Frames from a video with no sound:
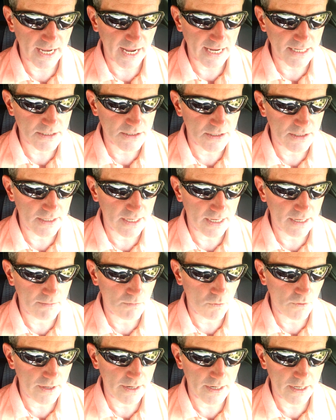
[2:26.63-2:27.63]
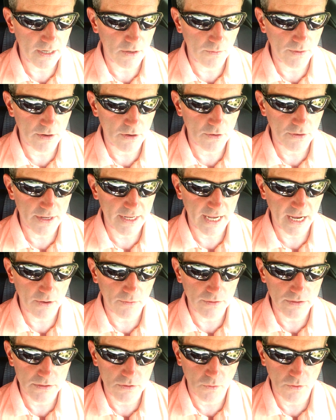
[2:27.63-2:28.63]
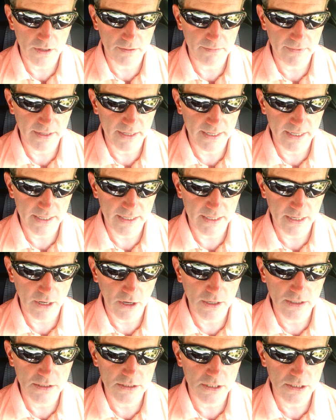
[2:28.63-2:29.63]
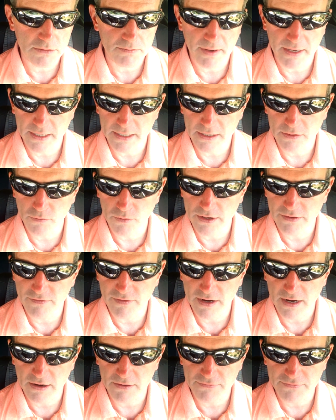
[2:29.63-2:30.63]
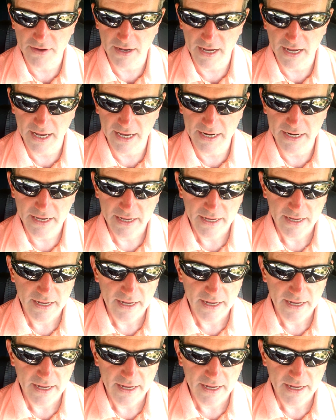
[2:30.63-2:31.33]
asked him when her count was going to be unsuspended, re-verified,